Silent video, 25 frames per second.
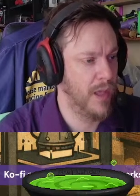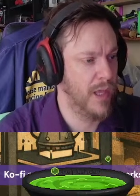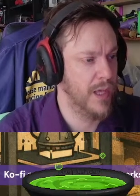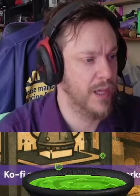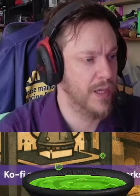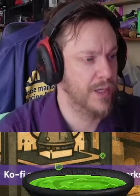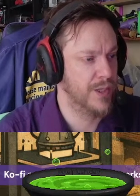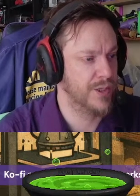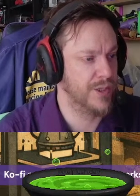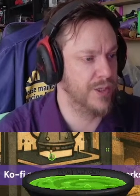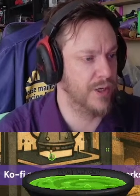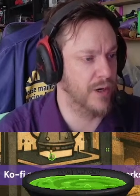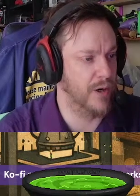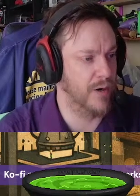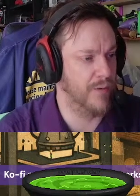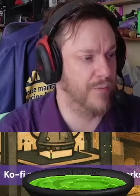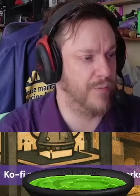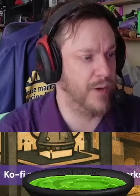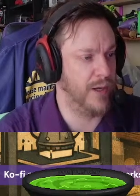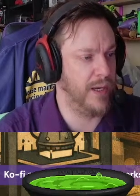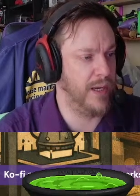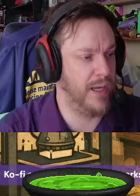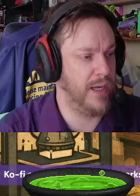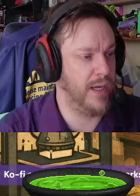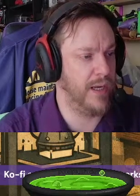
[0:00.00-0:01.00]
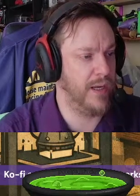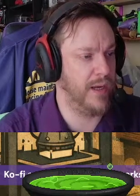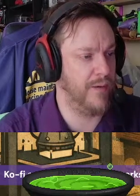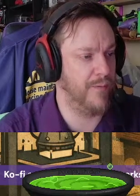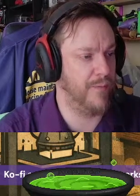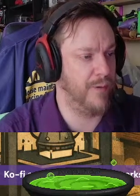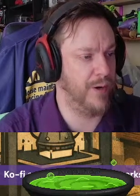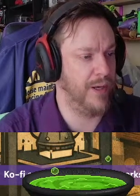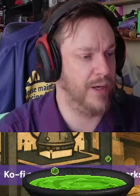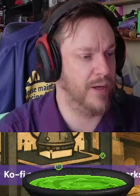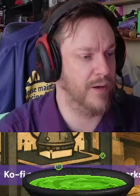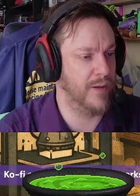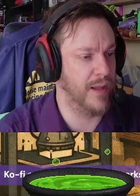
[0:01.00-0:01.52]
So if
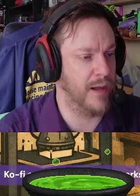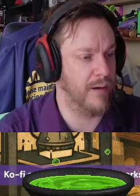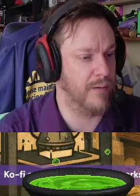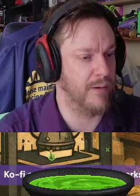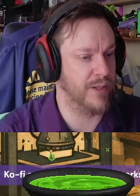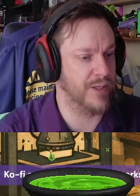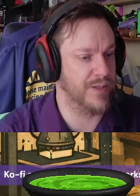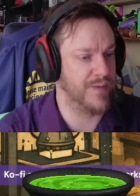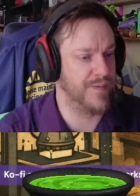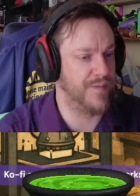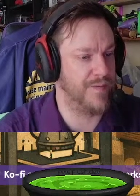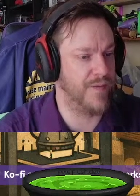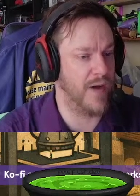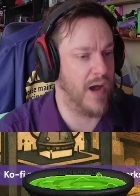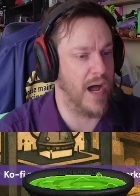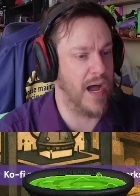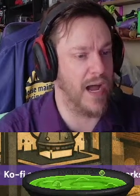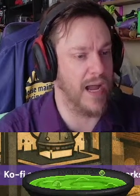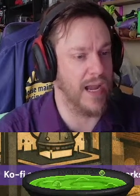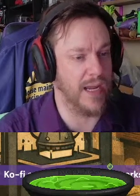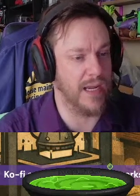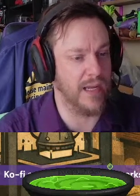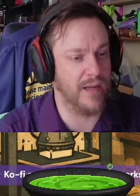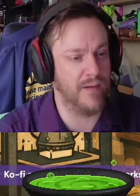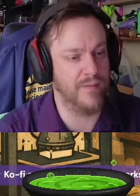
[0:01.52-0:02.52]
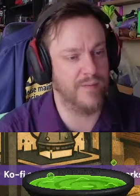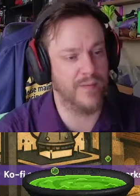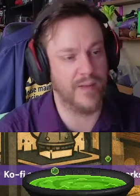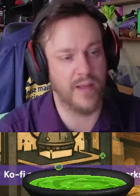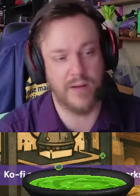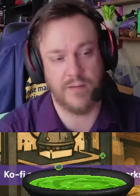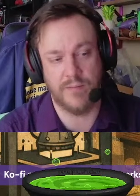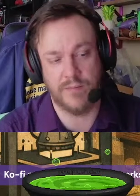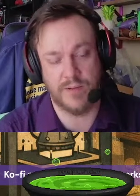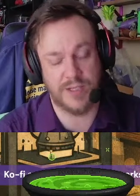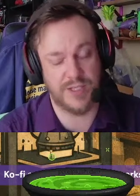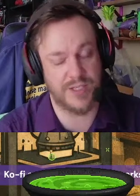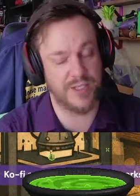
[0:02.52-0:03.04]
we know that one's 5, then
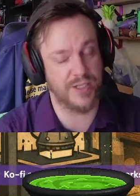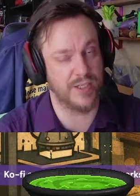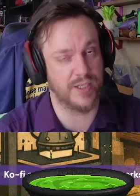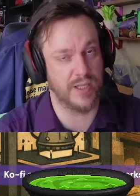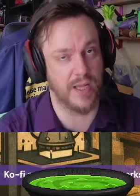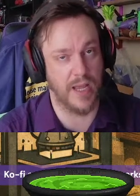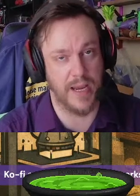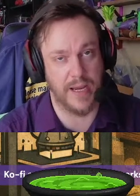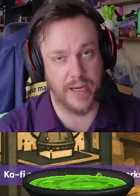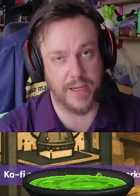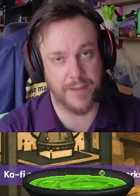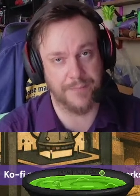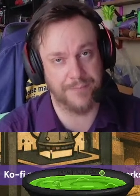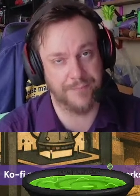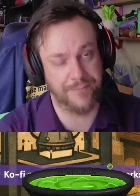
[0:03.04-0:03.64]
this is like,